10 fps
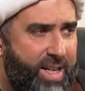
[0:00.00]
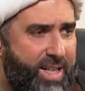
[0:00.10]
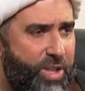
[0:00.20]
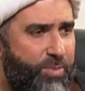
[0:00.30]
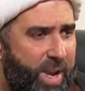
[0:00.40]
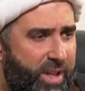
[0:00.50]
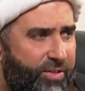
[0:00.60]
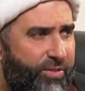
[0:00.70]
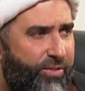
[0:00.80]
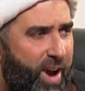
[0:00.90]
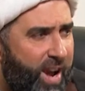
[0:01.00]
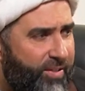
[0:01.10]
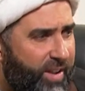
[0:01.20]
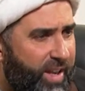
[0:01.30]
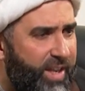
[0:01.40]
spent
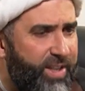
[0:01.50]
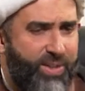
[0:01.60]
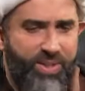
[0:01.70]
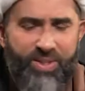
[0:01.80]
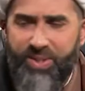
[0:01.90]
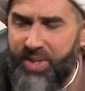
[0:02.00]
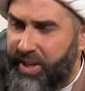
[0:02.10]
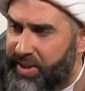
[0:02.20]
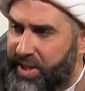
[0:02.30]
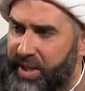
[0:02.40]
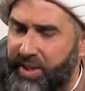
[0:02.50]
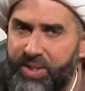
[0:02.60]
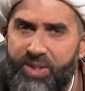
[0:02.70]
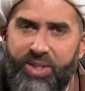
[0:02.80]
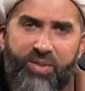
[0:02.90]
5 years and 6 years
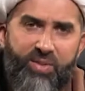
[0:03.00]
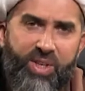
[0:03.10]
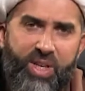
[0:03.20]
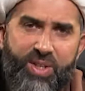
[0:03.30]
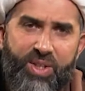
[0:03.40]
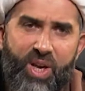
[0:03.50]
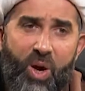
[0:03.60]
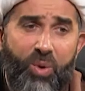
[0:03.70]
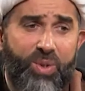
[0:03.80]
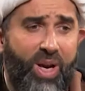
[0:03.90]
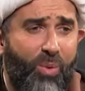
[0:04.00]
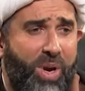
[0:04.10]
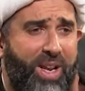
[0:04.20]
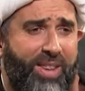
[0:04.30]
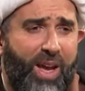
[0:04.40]
and 7 years in Hawzah
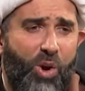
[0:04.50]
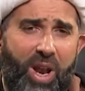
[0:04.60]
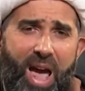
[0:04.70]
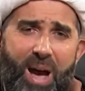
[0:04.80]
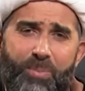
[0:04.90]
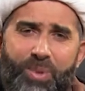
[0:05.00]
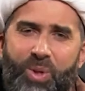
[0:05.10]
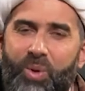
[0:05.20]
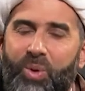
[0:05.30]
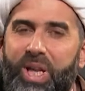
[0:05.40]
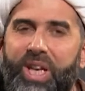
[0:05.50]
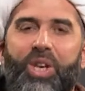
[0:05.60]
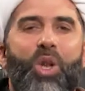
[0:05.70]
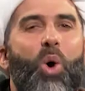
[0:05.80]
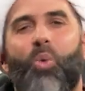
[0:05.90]
when they got absolutely
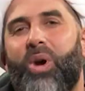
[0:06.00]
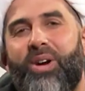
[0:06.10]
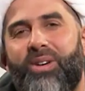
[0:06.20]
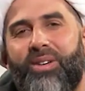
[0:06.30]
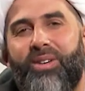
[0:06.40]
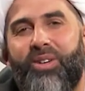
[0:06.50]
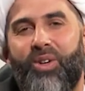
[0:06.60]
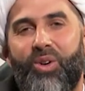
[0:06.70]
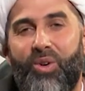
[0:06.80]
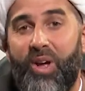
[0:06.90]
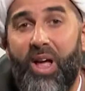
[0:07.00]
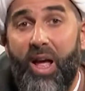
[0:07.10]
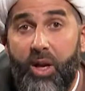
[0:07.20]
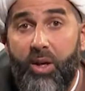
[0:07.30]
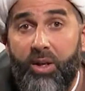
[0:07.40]
nowhere.
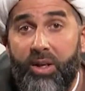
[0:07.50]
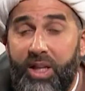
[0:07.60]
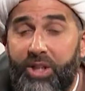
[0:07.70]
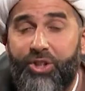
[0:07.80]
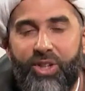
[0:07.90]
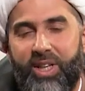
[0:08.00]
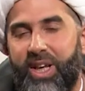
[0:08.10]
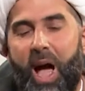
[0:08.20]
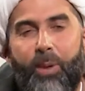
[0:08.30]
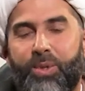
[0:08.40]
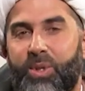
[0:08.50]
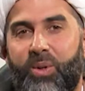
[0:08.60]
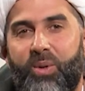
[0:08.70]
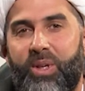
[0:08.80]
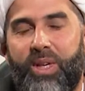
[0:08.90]
Literally,
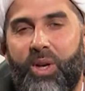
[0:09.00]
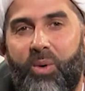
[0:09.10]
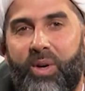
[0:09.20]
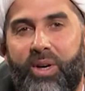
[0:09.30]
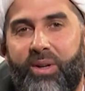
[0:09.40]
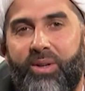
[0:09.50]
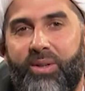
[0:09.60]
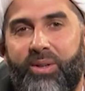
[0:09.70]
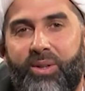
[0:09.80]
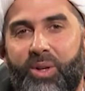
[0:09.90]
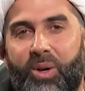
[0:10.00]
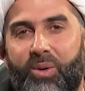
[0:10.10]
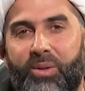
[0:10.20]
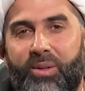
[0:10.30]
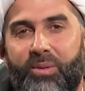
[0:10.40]
absolutely nowhere, you
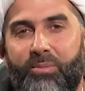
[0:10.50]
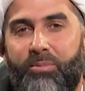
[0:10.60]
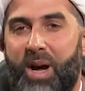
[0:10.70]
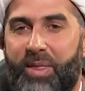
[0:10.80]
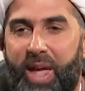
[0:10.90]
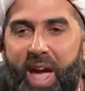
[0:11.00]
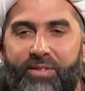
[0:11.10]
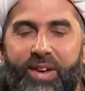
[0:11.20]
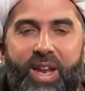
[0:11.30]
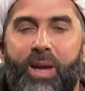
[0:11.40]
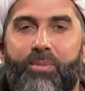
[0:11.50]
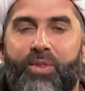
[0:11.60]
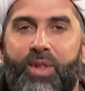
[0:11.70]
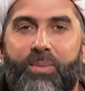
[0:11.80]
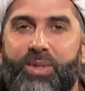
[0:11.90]
know. But they have a name
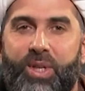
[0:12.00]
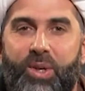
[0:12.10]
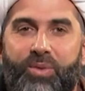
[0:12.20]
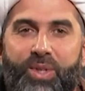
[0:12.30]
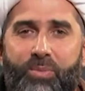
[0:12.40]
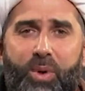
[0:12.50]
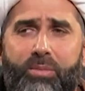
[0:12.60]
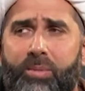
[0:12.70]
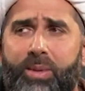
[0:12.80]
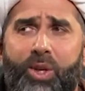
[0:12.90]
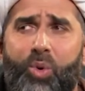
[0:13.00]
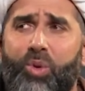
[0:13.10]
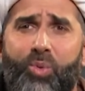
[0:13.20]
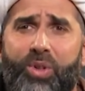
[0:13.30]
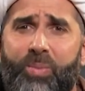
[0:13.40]
for themselves. They're probably
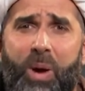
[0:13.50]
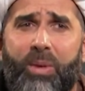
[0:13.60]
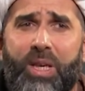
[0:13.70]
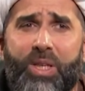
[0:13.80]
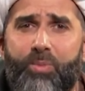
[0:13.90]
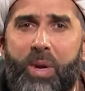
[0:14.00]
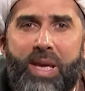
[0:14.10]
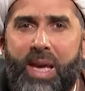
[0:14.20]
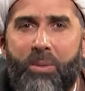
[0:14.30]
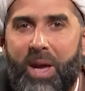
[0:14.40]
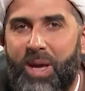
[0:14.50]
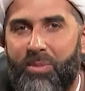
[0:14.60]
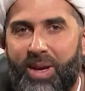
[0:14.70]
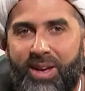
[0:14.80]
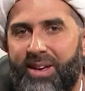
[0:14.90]
good with public speaking,
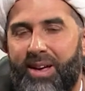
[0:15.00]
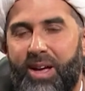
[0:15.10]
maybe,